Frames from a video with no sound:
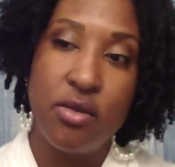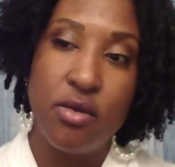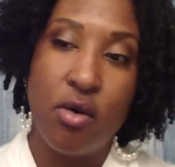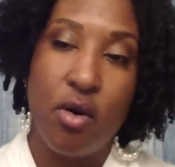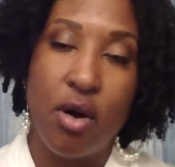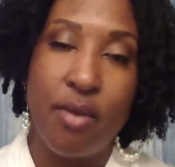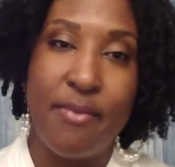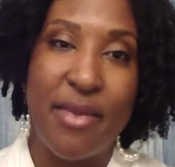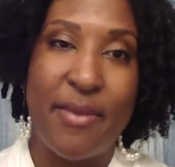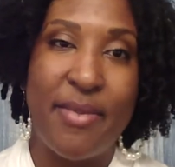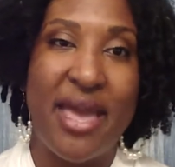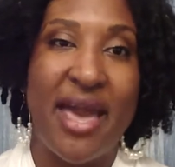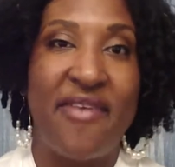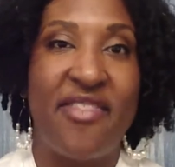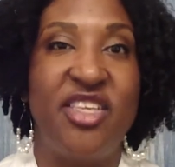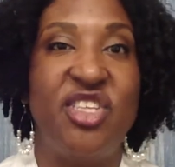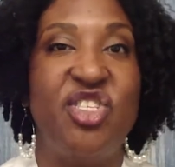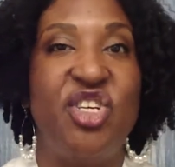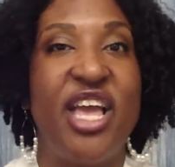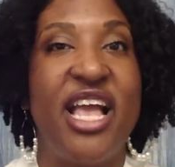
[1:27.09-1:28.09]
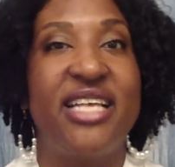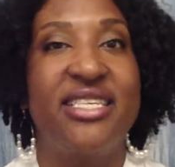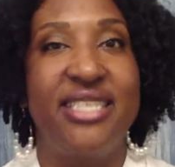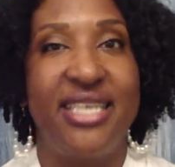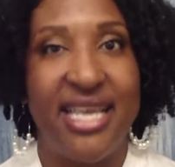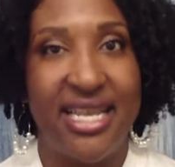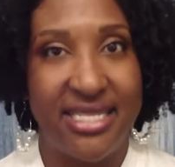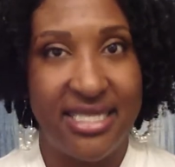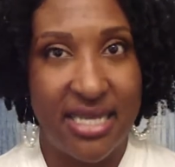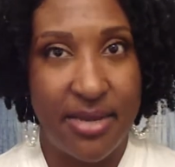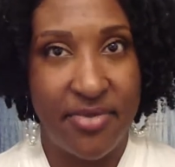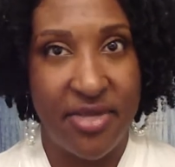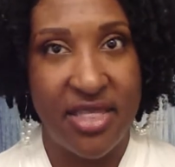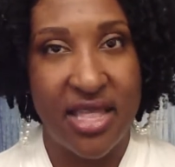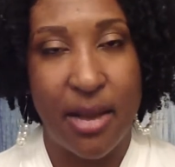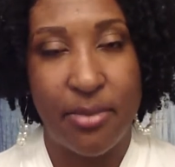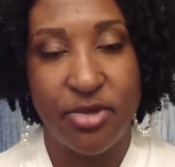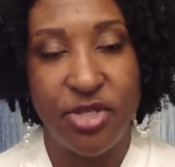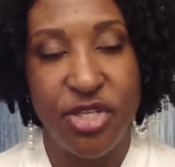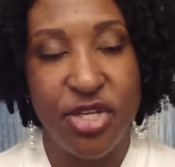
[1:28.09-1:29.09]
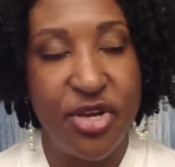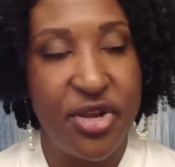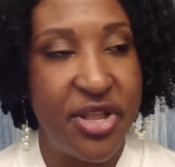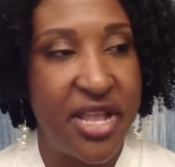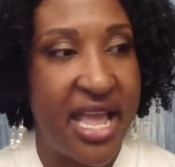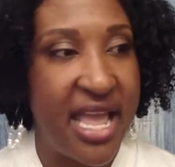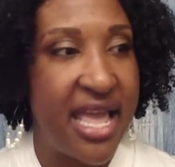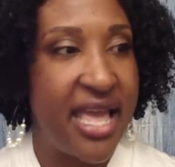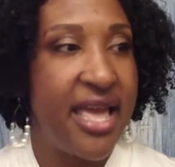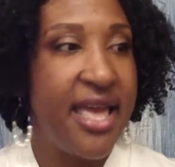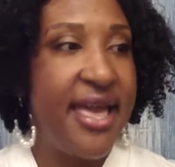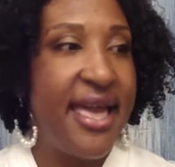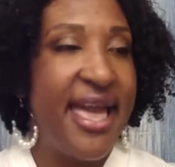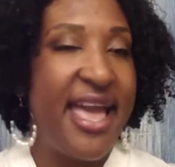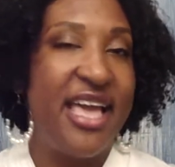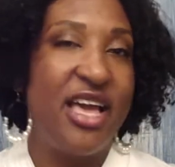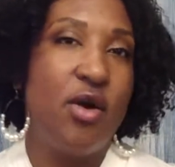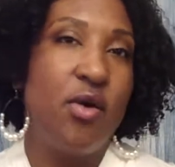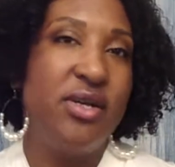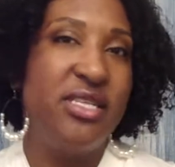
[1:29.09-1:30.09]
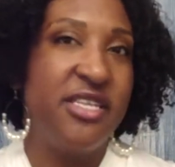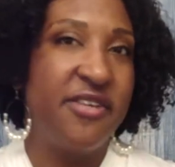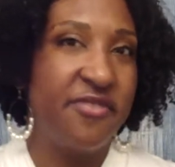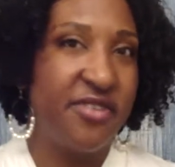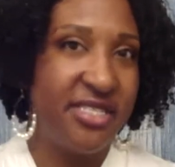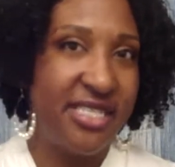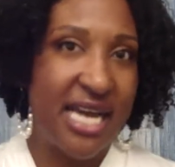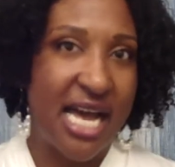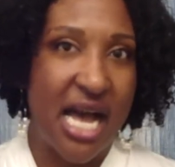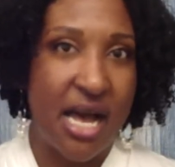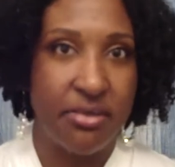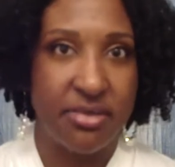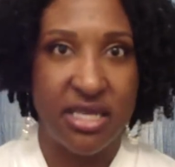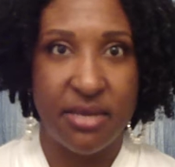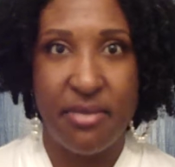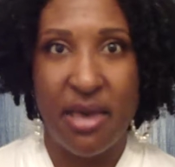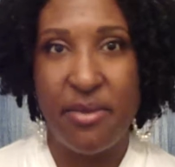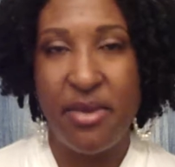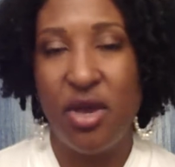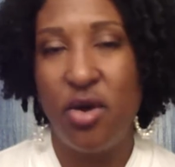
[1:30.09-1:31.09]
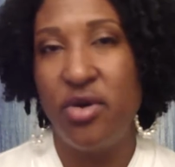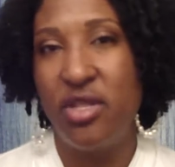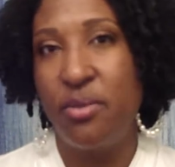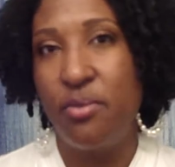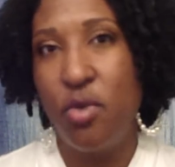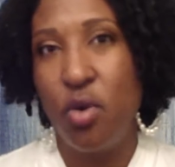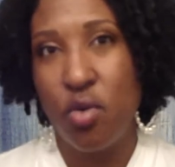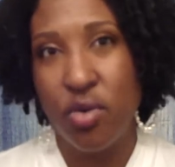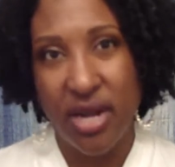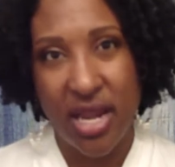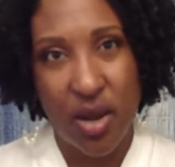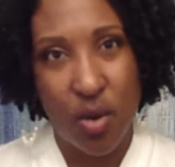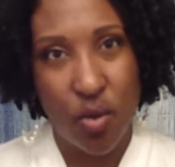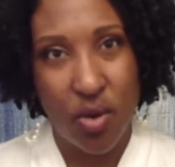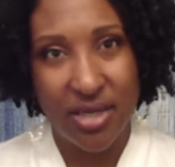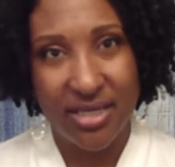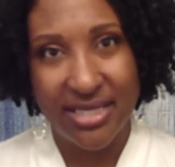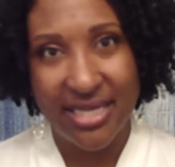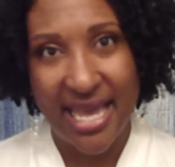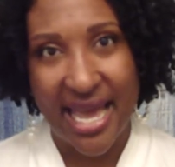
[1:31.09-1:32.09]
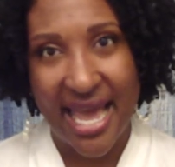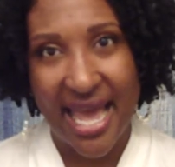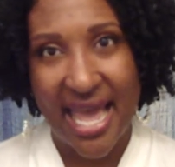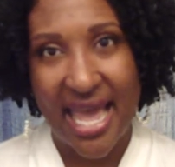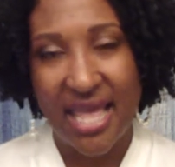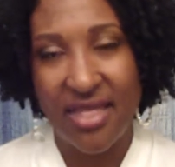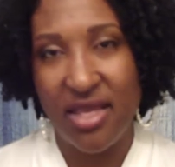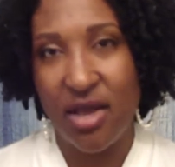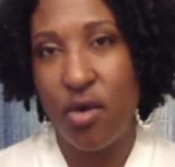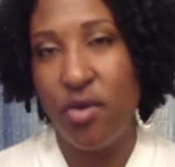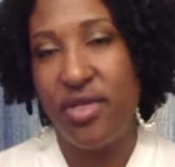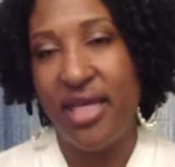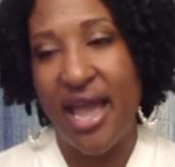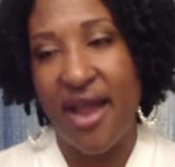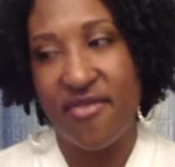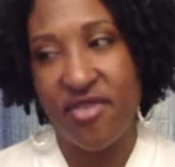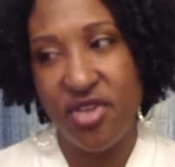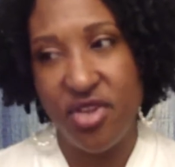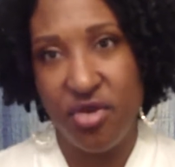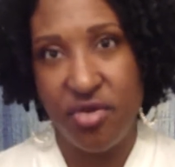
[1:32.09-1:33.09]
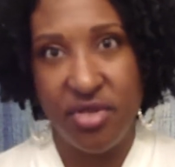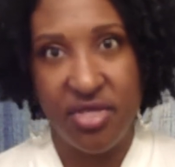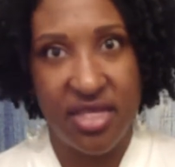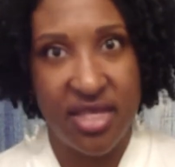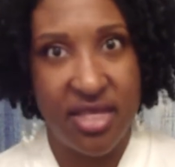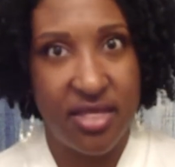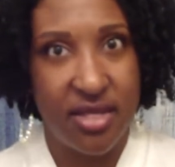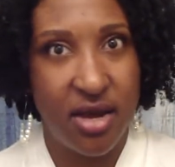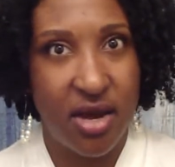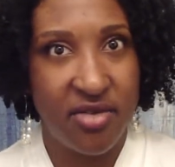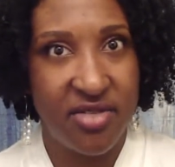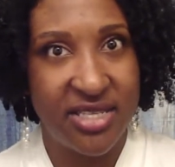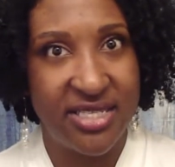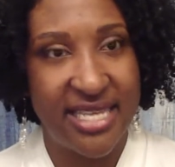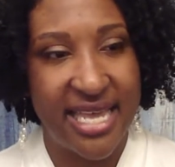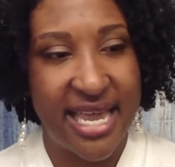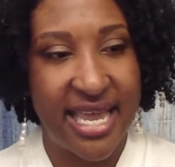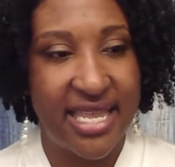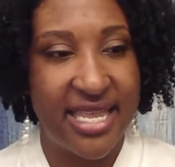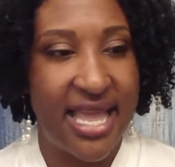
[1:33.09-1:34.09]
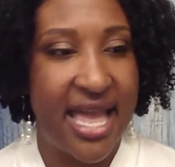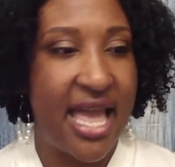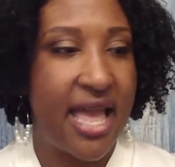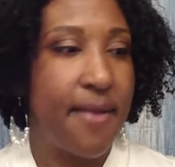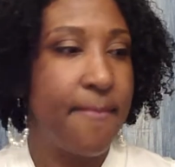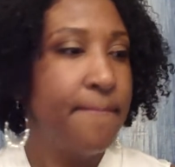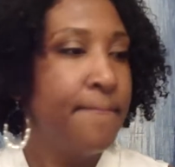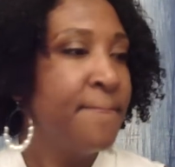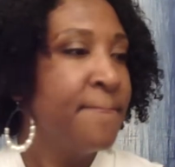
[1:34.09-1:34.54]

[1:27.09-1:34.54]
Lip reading: Or maybe have the chance to get something, the opportunity, and go at different times. Like maybe go in the morning one day and then go in the afternoon on the second day.